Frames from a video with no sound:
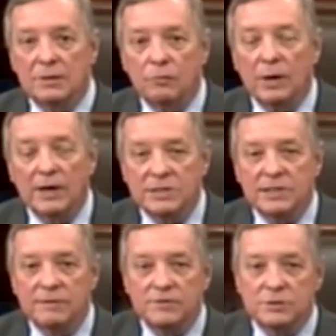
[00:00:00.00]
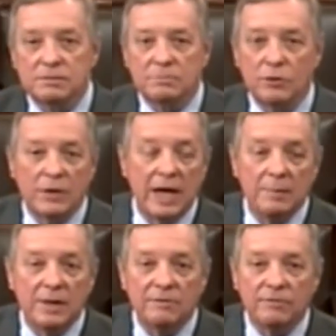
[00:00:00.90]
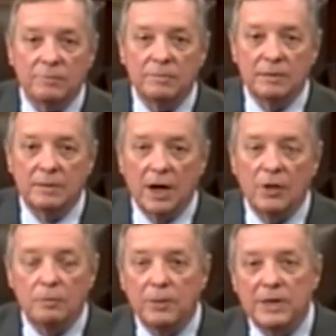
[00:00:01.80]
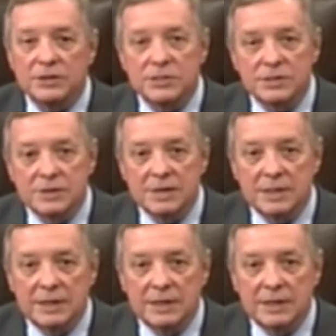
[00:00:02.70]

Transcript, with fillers: relatives who came in from other places